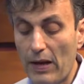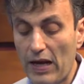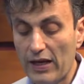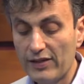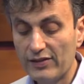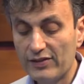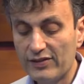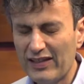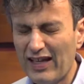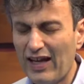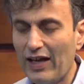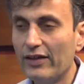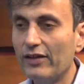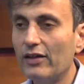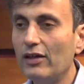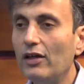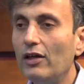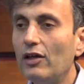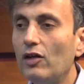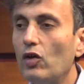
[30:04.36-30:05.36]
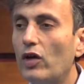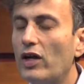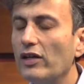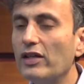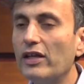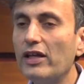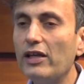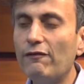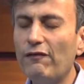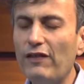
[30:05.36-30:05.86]
Pakistan, look
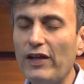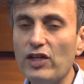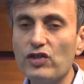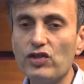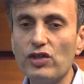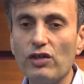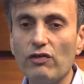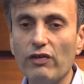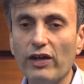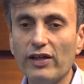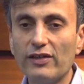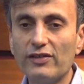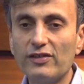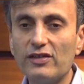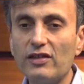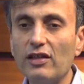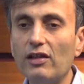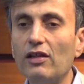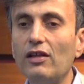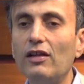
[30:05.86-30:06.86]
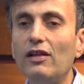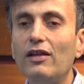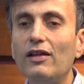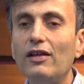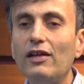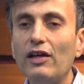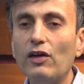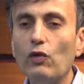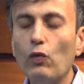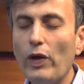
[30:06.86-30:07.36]
at their inflation rates, still
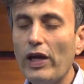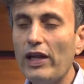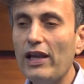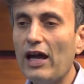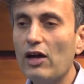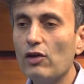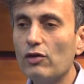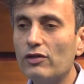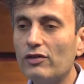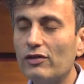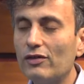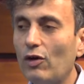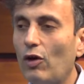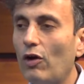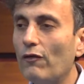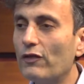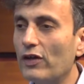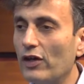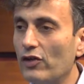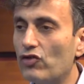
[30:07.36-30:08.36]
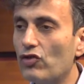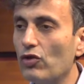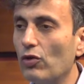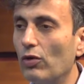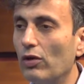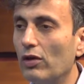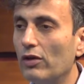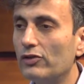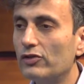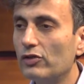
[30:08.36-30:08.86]
well out of
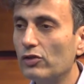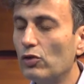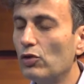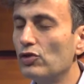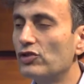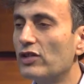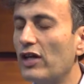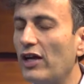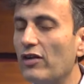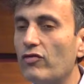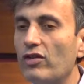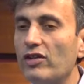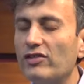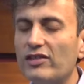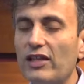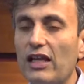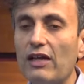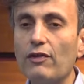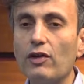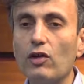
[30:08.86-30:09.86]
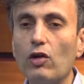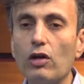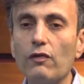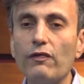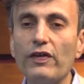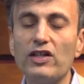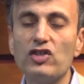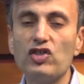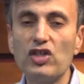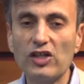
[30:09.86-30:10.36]
control. So those countries still have a lot
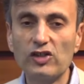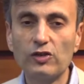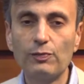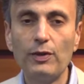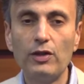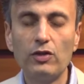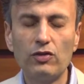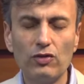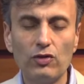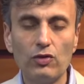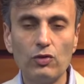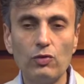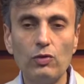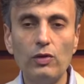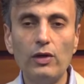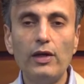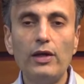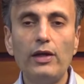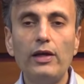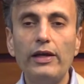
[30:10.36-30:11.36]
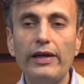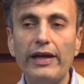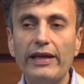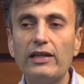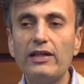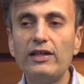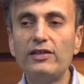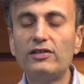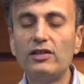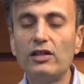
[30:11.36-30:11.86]
of adjustment to do.
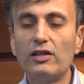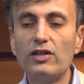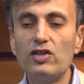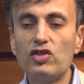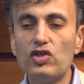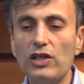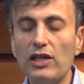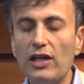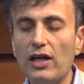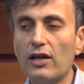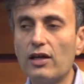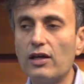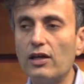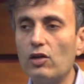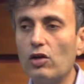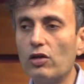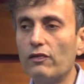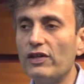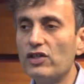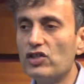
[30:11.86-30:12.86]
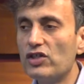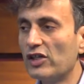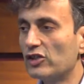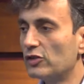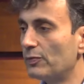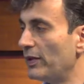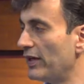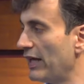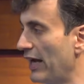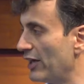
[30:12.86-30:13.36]
At least here in Sri Lanka, a lot of
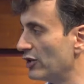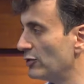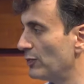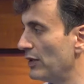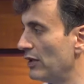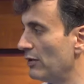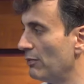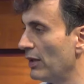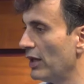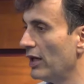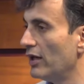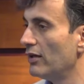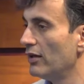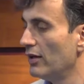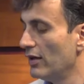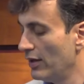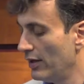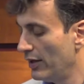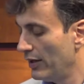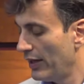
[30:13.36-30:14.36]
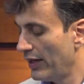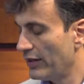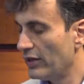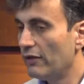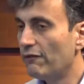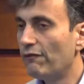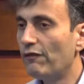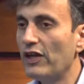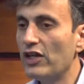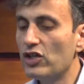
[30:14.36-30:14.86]
adjustment has been made, and
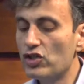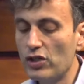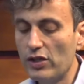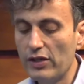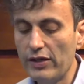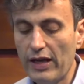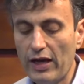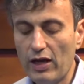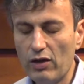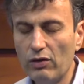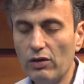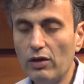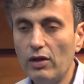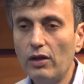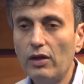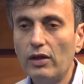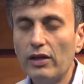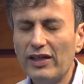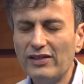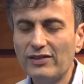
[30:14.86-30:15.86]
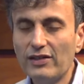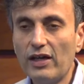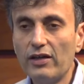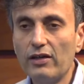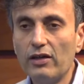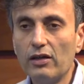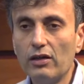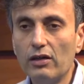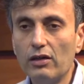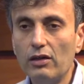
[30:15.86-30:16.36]
inflation now is
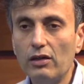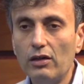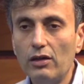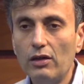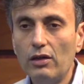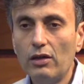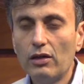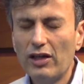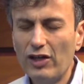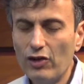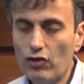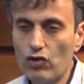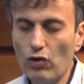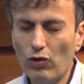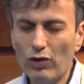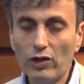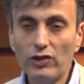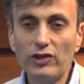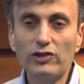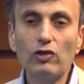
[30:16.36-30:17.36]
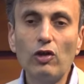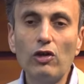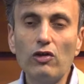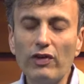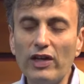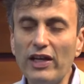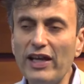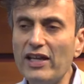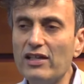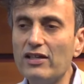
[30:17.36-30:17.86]
under control. Now, this is all
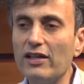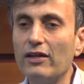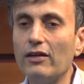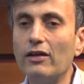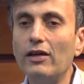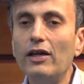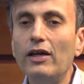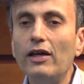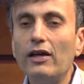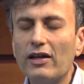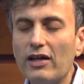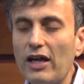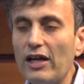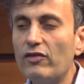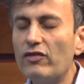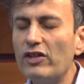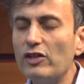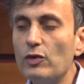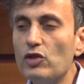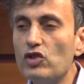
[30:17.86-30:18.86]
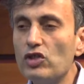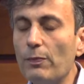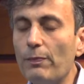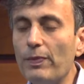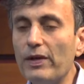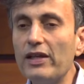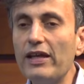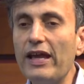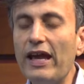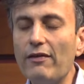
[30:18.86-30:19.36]
related. Countries which
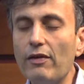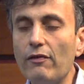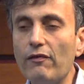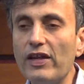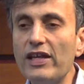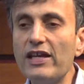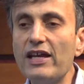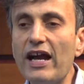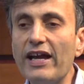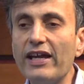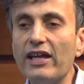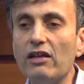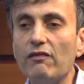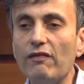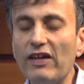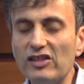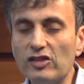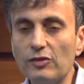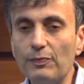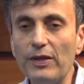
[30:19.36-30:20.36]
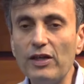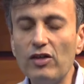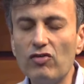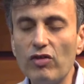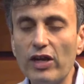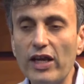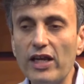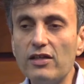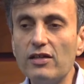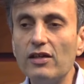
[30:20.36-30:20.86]
typically have a very high
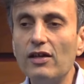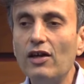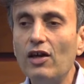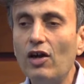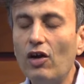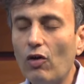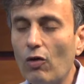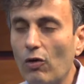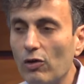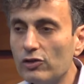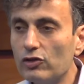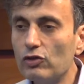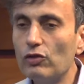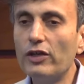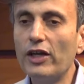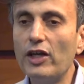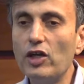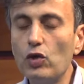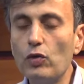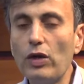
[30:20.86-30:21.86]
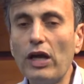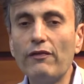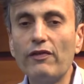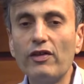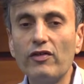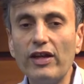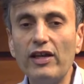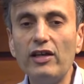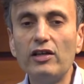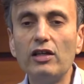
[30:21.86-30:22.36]
investment rate also tend to have
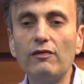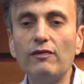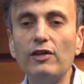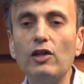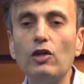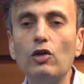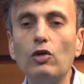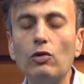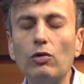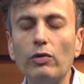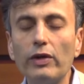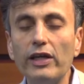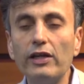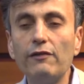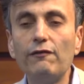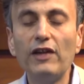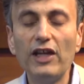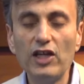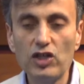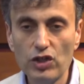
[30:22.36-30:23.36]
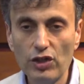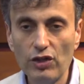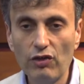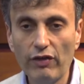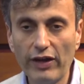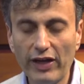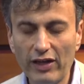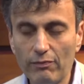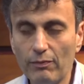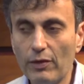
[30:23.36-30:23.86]
a relatively low inflation
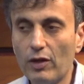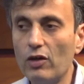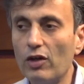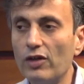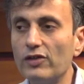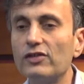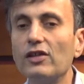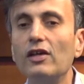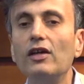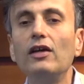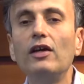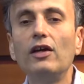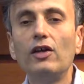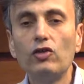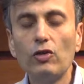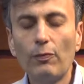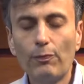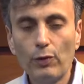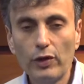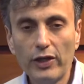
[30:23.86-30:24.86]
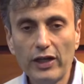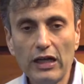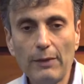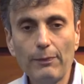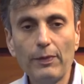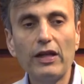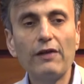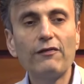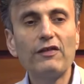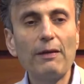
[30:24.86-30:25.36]
rate because you're putting
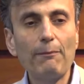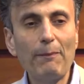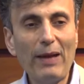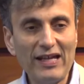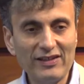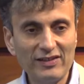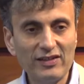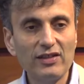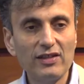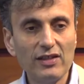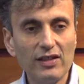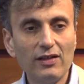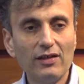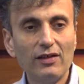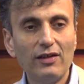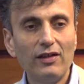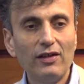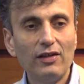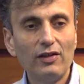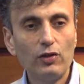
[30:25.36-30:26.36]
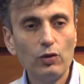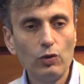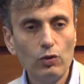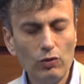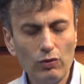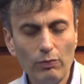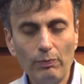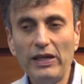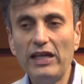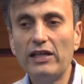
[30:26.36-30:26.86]
up enough capacity
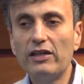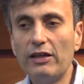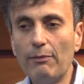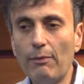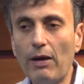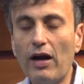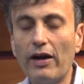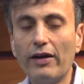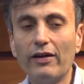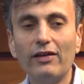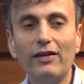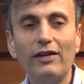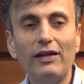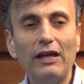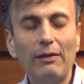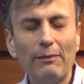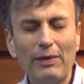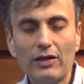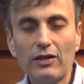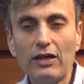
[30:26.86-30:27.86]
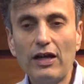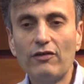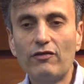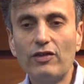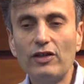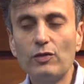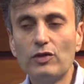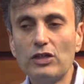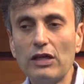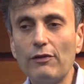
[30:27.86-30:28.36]
to meet demand. But
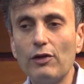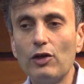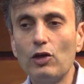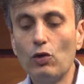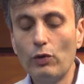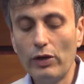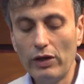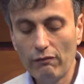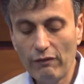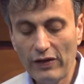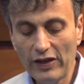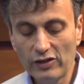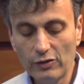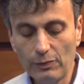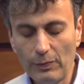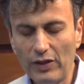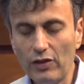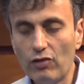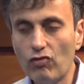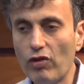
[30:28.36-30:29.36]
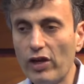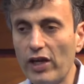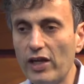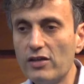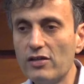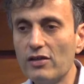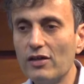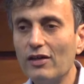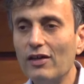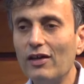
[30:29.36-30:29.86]
countries which have a low investment
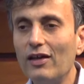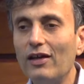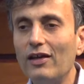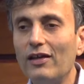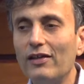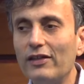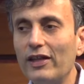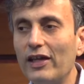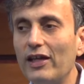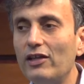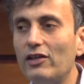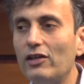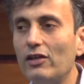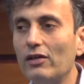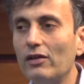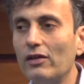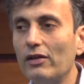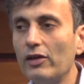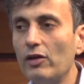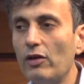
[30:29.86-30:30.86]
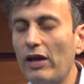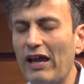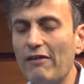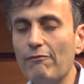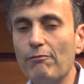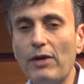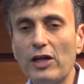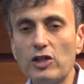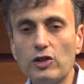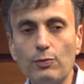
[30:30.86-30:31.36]
rate, they, you know,
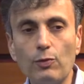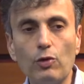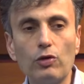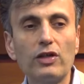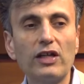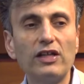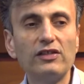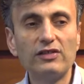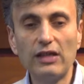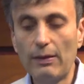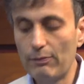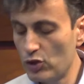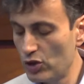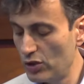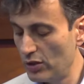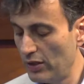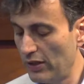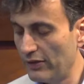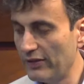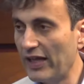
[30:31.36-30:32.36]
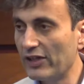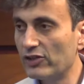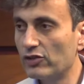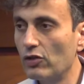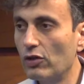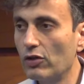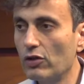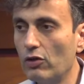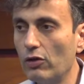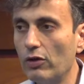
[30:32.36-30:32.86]
have much more consumption, and that's
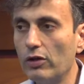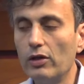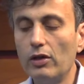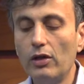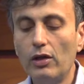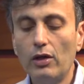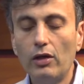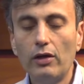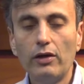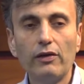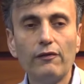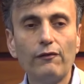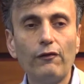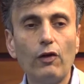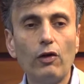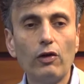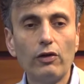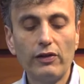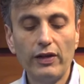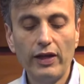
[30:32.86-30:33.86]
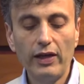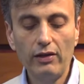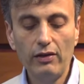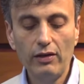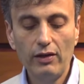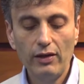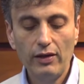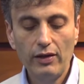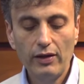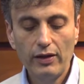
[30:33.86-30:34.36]
not good for
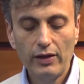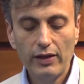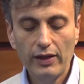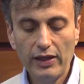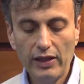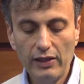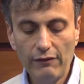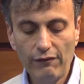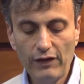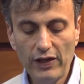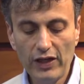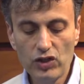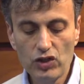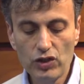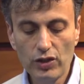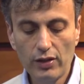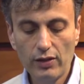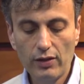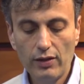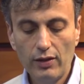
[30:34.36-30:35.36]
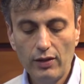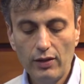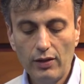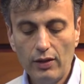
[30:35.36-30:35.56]
their inflation.